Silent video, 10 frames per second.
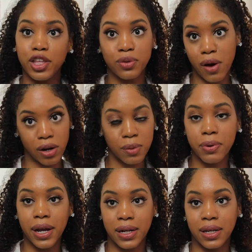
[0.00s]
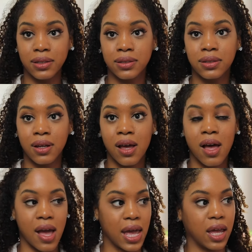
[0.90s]
You got her pregnant
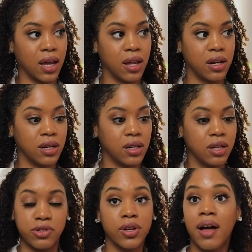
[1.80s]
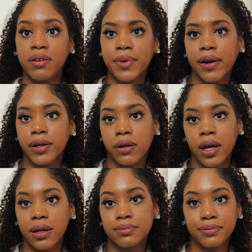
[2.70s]
and you still haven't married her
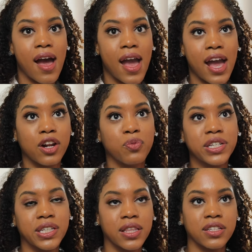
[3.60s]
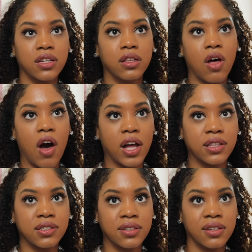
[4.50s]
yet. And we see this a
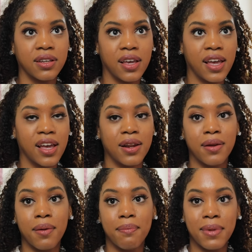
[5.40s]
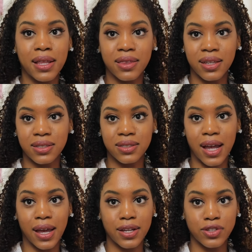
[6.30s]
lot in men these
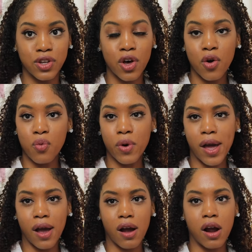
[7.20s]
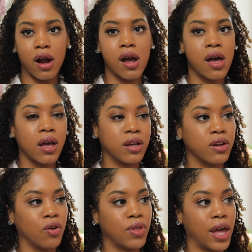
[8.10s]
days where, you
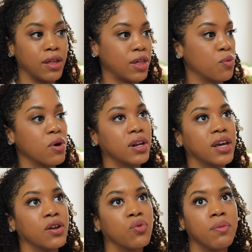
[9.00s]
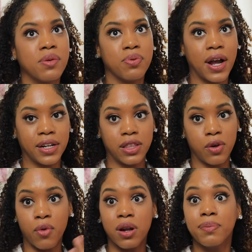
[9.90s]
know, they, they want to get a woman pregnant,
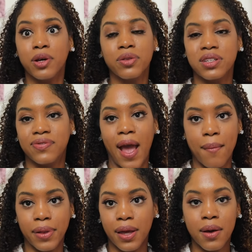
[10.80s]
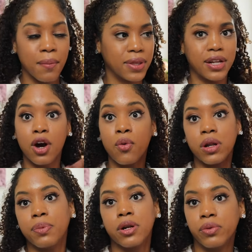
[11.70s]
they want to build this family, but they don't
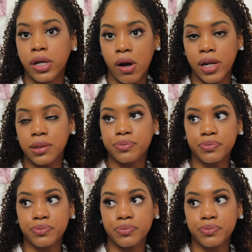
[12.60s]
want to put a ring on it